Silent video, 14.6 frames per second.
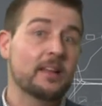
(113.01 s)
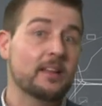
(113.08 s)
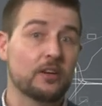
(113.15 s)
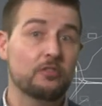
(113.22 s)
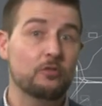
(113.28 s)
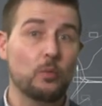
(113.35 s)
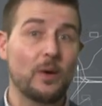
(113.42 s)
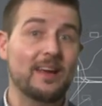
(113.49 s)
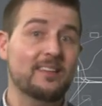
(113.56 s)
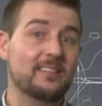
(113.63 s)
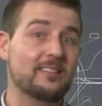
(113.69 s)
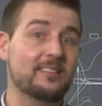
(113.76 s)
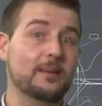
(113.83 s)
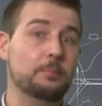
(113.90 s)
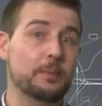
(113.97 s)
There's ways
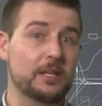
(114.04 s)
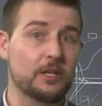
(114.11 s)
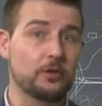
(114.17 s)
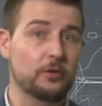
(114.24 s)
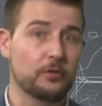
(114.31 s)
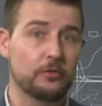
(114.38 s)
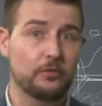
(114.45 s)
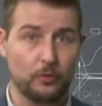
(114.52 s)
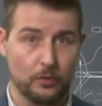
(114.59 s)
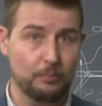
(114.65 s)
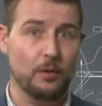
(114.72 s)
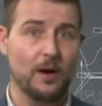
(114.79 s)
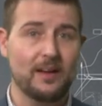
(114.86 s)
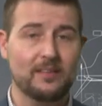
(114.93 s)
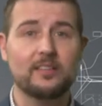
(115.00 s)
CPUs or
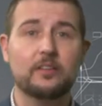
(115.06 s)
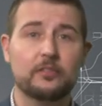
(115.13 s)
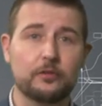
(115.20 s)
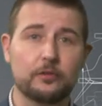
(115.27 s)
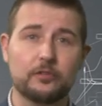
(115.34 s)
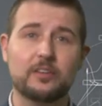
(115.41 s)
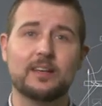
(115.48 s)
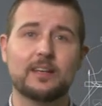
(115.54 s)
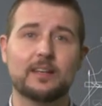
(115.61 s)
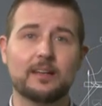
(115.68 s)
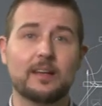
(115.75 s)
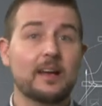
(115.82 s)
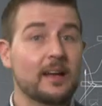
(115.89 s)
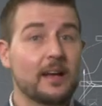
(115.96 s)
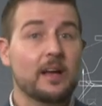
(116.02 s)
processors
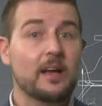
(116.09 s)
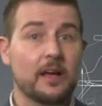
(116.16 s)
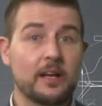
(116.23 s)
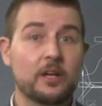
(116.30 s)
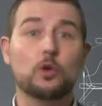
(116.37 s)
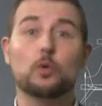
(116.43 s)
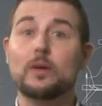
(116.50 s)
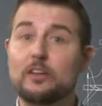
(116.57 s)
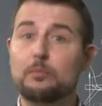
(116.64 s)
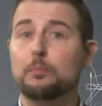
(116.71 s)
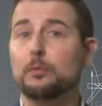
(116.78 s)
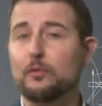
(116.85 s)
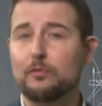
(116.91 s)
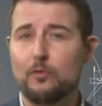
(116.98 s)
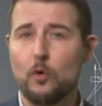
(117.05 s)
can increase
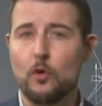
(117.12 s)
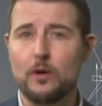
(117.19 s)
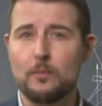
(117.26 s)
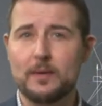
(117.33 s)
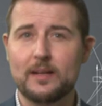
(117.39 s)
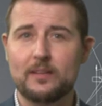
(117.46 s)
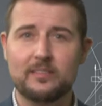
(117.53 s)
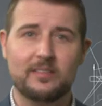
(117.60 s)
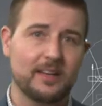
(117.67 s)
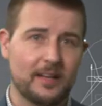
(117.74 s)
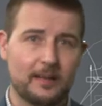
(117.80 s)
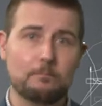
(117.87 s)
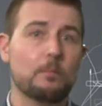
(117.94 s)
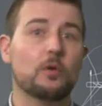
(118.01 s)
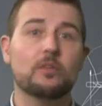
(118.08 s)
performance
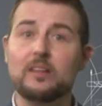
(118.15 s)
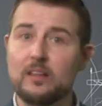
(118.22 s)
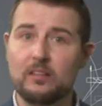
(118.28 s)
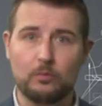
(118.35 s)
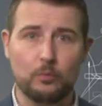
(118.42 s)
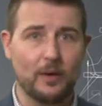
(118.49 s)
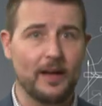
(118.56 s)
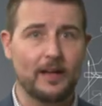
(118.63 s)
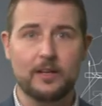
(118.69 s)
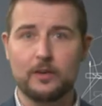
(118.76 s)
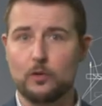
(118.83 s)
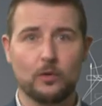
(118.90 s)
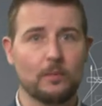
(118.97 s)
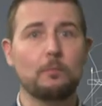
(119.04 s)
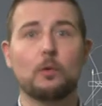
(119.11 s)
in
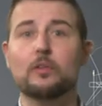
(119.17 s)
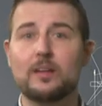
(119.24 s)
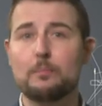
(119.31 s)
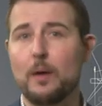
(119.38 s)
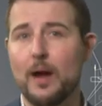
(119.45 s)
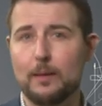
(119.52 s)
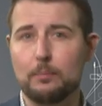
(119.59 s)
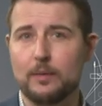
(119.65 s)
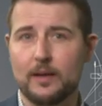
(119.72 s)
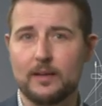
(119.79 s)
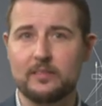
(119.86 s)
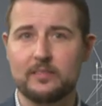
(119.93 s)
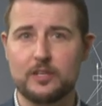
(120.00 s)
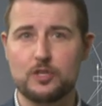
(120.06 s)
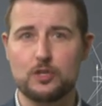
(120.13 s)
multi-threaded or
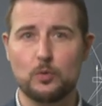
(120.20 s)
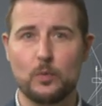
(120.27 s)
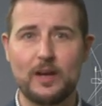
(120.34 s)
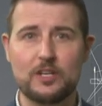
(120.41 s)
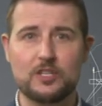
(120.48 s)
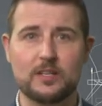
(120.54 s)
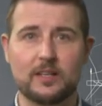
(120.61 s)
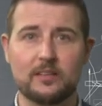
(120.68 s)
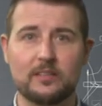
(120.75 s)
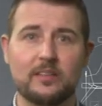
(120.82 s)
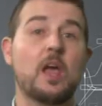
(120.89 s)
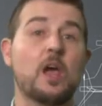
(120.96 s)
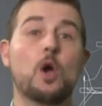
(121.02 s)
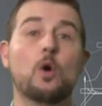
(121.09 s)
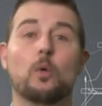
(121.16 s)
multi-pipeline situations
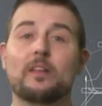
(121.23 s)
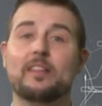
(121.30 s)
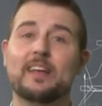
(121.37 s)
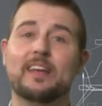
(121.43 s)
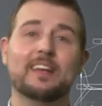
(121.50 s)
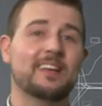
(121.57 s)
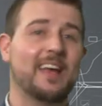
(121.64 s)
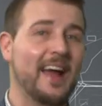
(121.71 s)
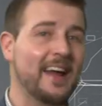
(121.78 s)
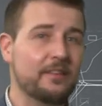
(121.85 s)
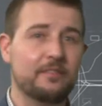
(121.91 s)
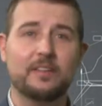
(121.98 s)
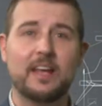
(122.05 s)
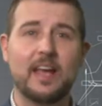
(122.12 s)
where they can kind of